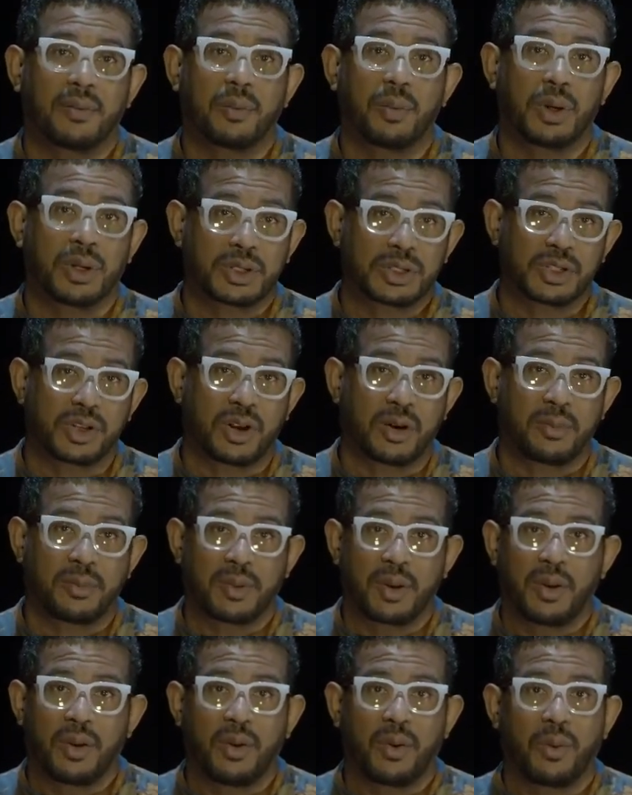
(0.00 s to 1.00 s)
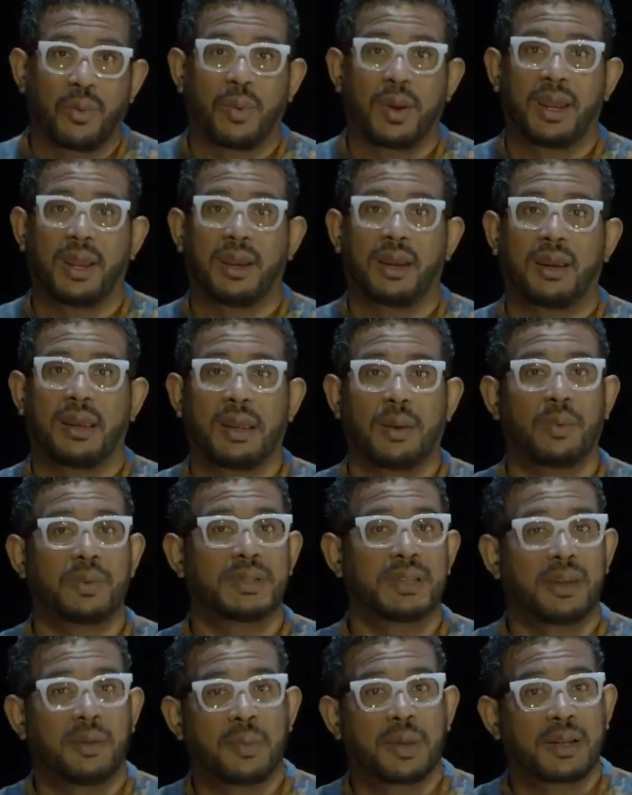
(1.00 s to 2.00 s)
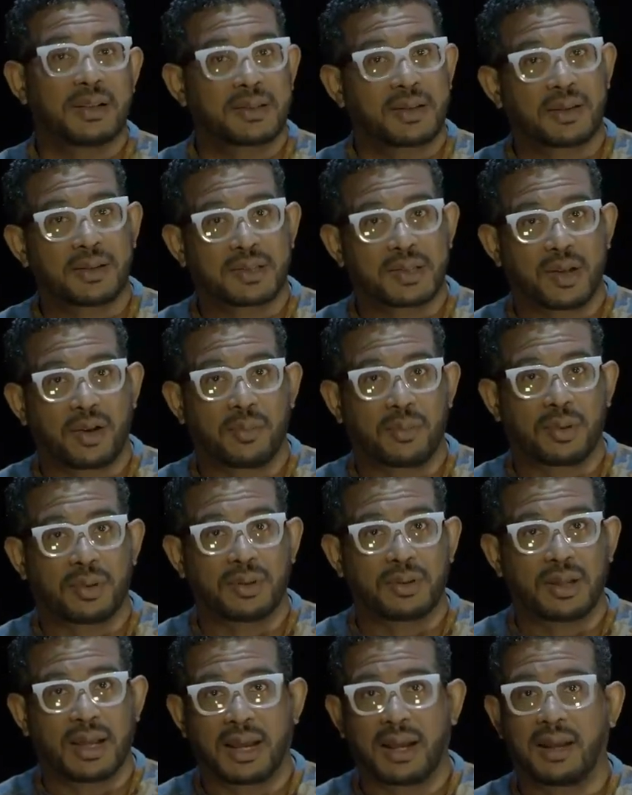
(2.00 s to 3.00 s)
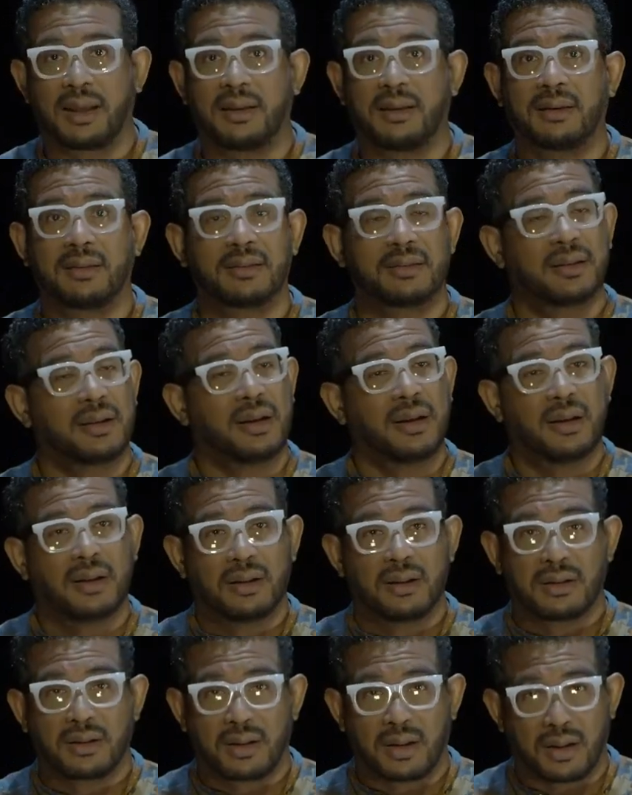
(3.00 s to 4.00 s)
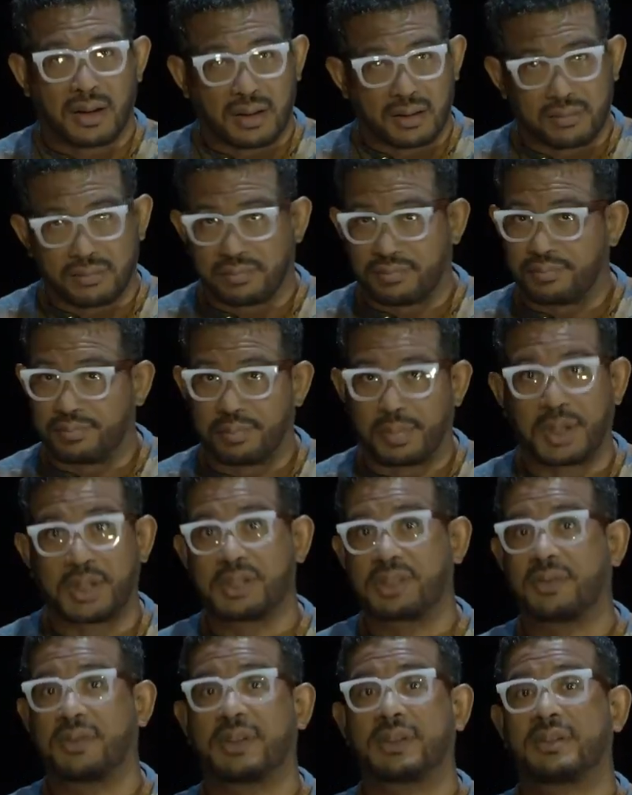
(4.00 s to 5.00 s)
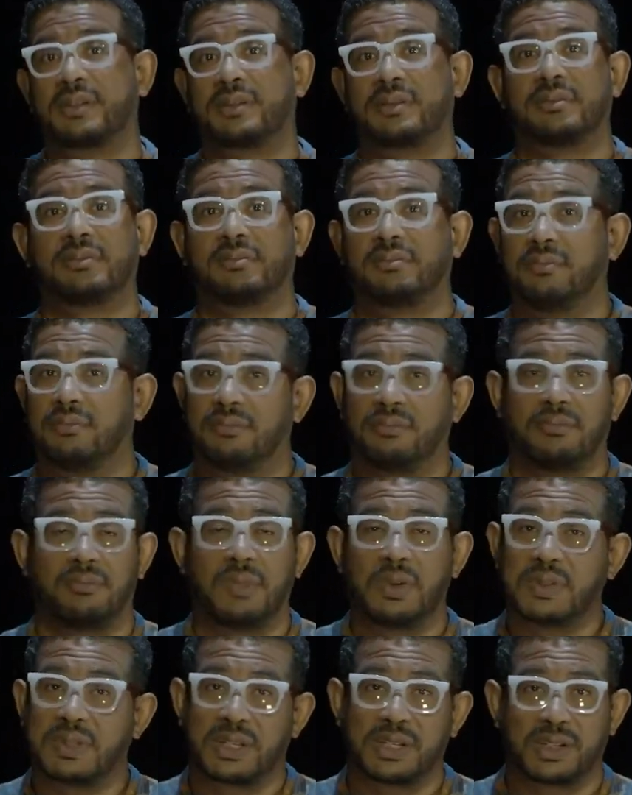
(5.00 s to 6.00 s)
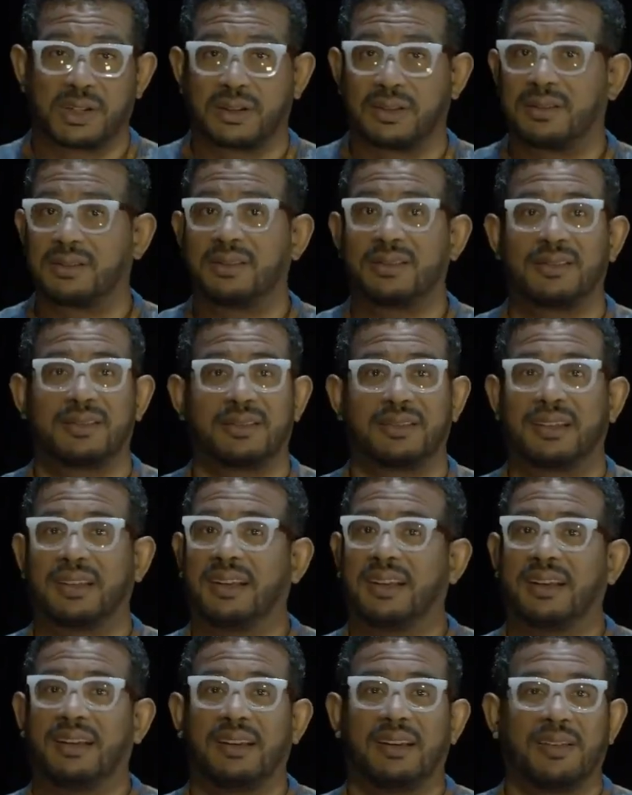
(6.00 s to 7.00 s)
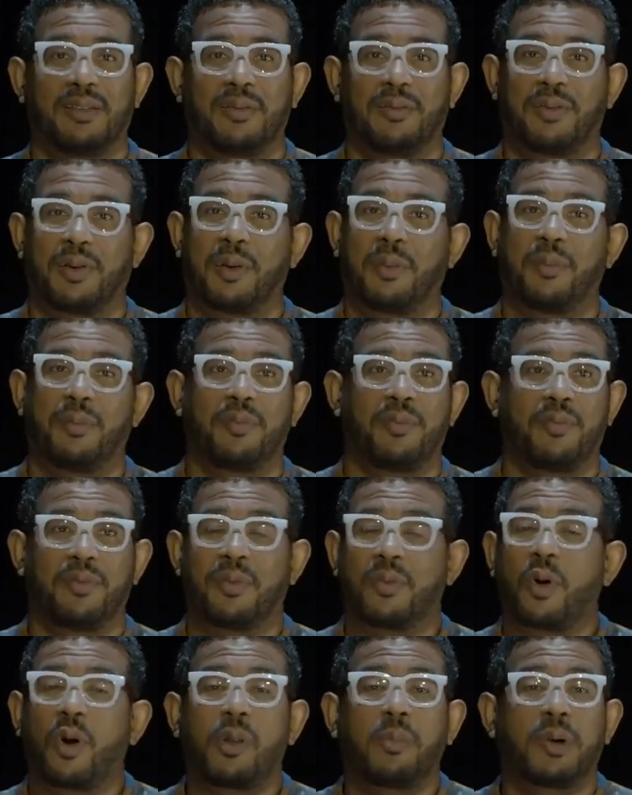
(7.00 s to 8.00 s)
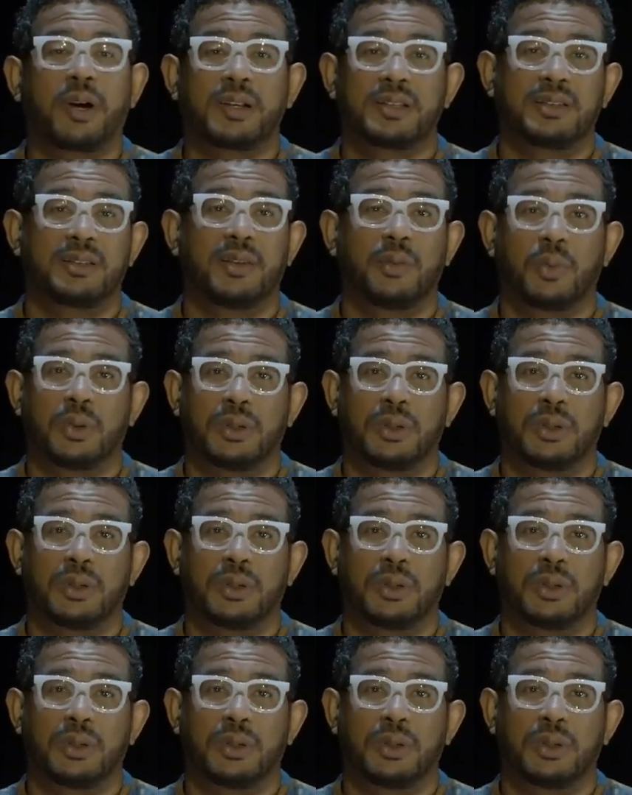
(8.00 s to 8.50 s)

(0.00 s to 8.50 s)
workshop where it was him and his ensemble and a bunch of us musicians from all parts of the